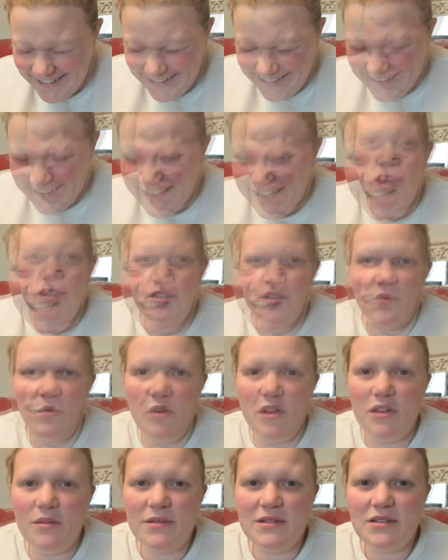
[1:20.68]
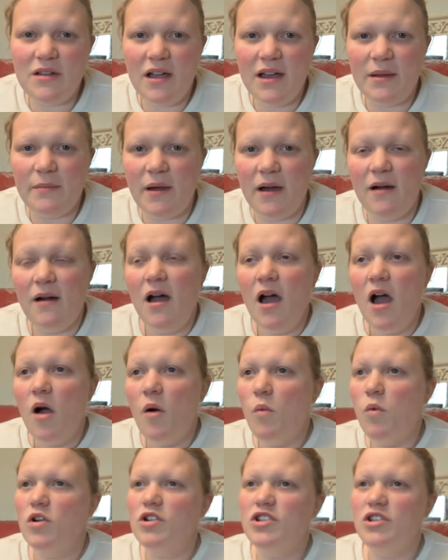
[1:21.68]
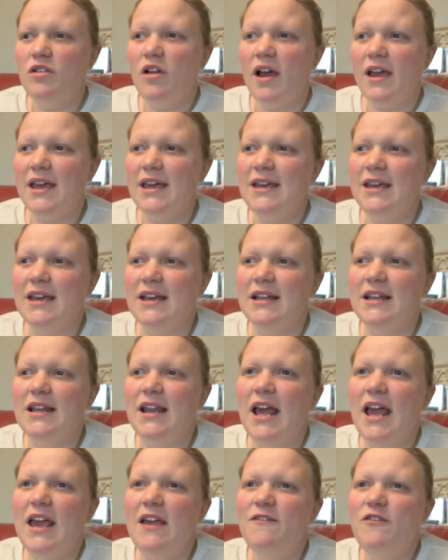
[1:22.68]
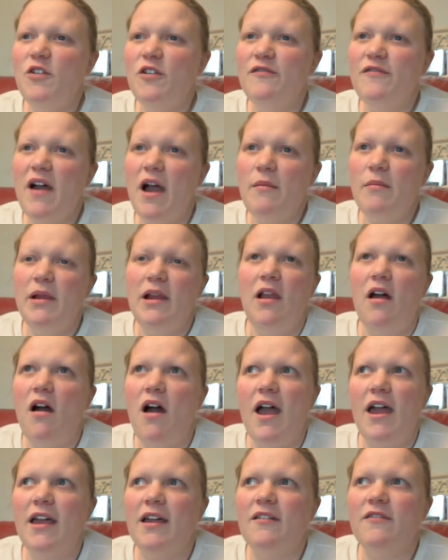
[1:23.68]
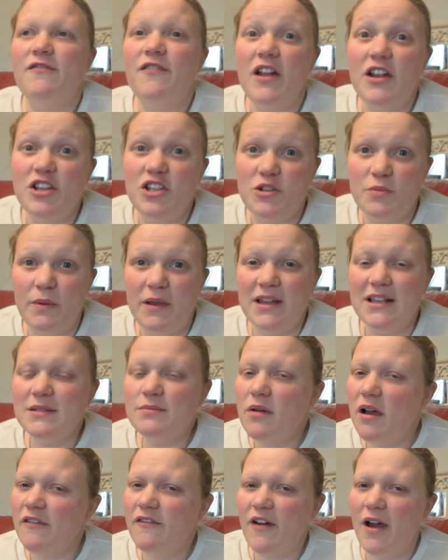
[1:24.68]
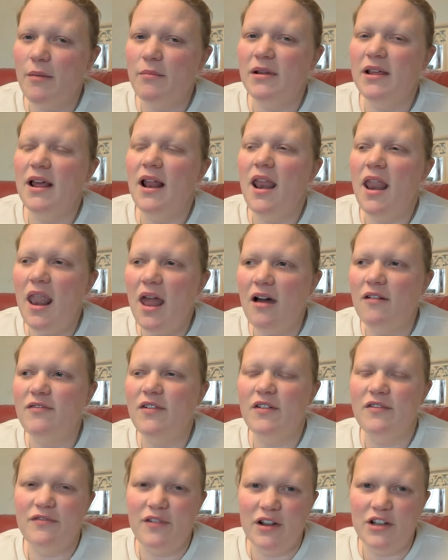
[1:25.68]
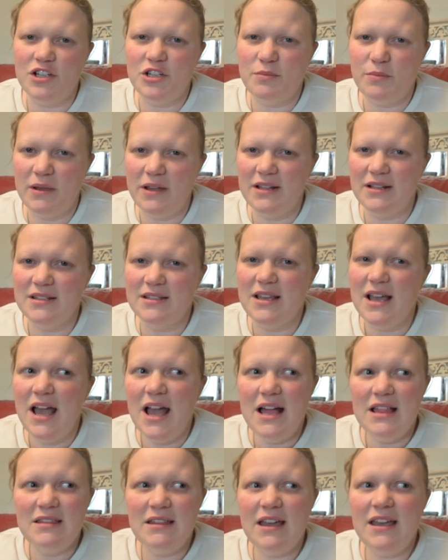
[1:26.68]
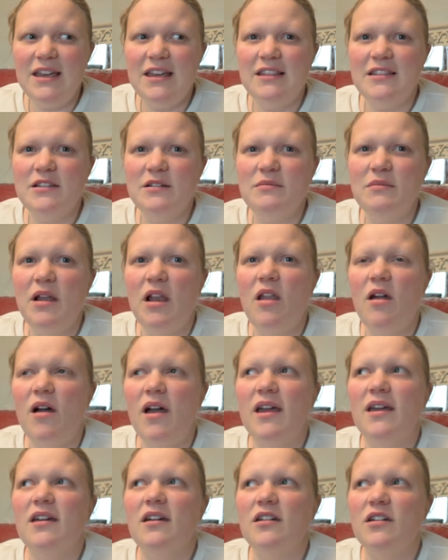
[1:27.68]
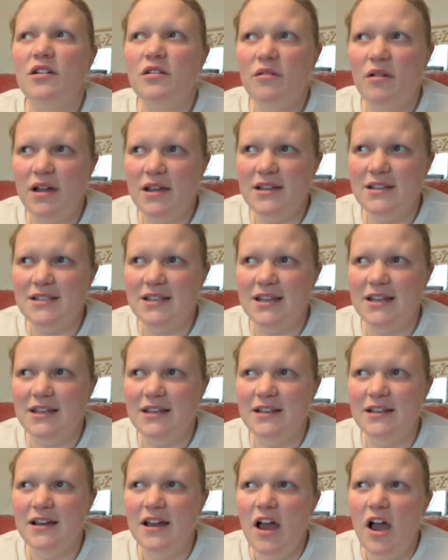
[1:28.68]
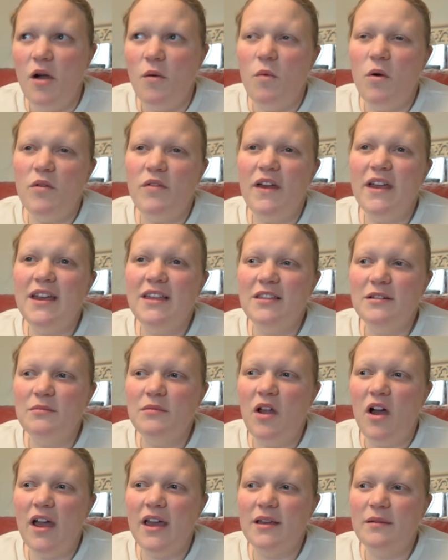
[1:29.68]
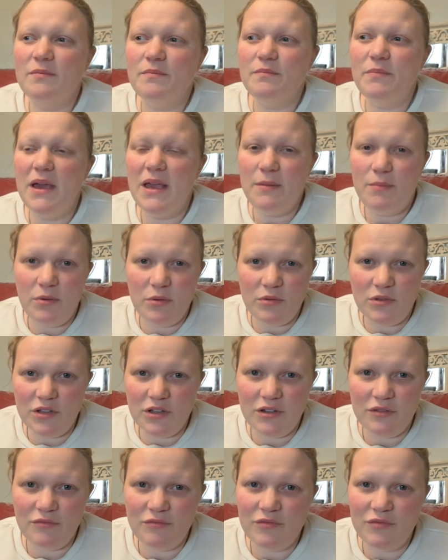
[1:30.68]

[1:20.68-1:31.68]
Yeah, so what are you excited about? What do you like eating? If your family like French beans, my family love French beans. They eat them like crazy. Well, they eat them like people that